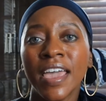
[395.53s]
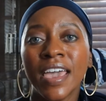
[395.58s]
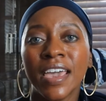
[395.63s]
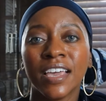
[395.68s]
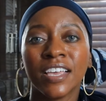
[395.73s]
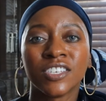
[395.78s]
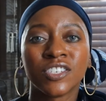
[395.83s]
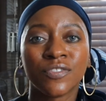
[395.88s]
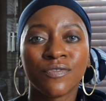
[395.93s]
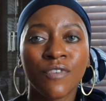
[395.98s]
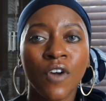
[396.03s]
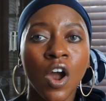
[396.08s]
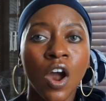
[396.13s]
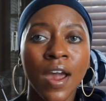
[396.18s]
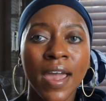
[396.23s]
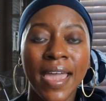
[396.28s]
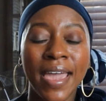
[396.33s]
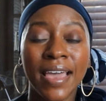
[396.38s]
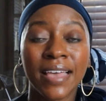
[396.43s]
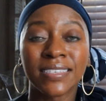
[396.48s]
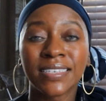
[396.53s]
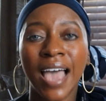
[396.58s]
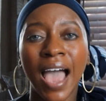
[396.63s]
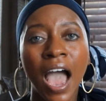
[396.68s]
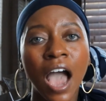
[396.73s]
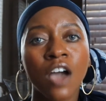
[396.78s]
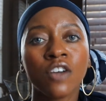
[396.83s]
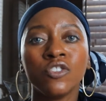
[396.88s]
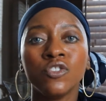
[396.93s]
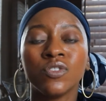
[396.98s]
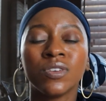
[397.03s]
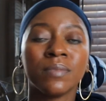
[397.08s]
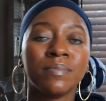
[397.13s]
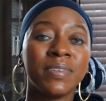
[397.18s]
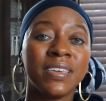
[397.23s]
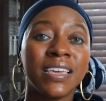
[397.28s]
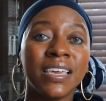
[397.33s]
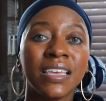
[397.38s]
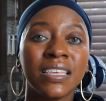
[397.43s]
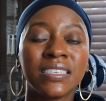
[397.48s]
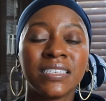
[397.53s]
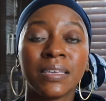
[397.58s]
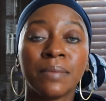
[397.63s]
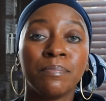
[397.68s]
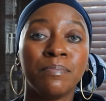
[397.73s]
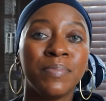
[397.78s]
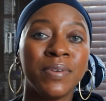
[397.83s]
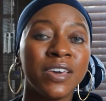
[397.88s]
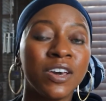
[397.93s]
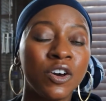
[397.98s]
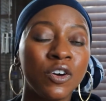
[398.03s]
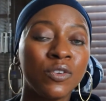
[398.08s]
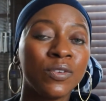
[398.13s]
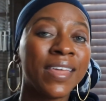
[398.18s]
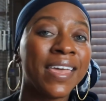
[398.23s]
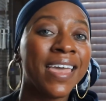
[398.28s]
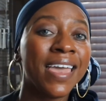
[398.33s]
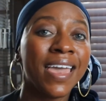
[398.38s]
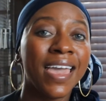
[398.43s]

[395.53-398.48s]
as far as how you can begin to build